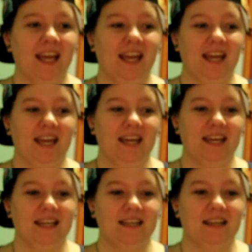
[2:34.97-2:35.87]

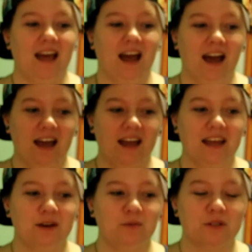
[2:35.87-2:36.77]
And
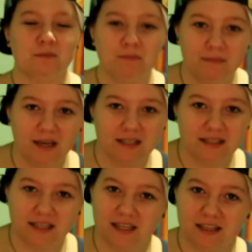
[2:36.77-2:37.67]
I was
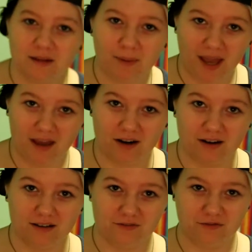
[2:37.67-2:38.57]
mixing the
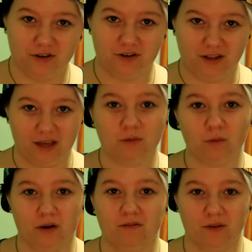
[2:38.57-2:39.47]
batter for like
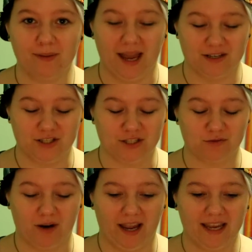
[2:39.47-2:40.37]
one of the batches,
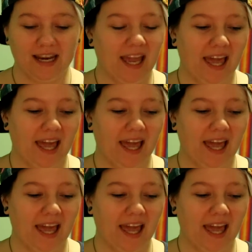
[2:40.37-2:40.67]
right?